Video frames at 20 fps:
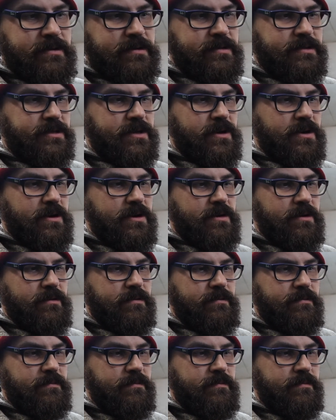
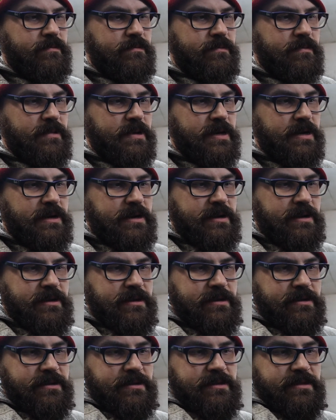So
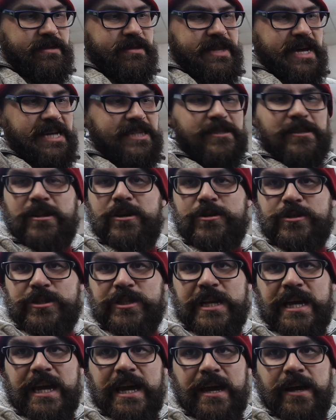that's
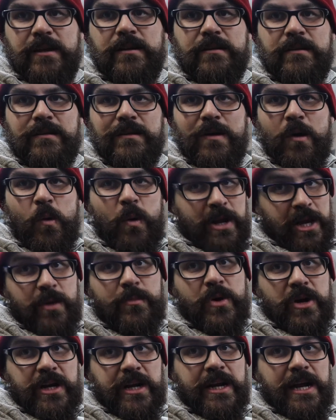loosening it when you
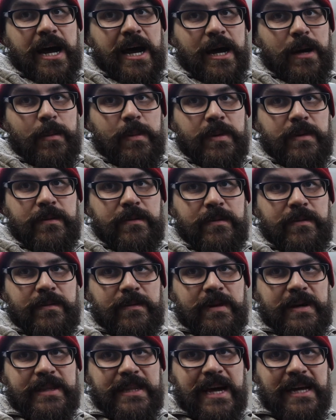put it up,
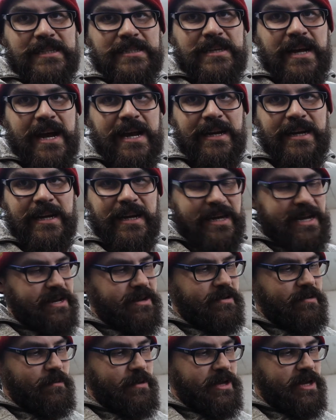and that's tightening
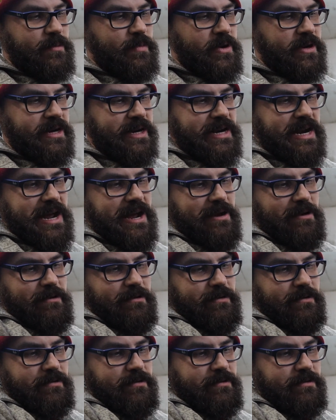it when you put it down.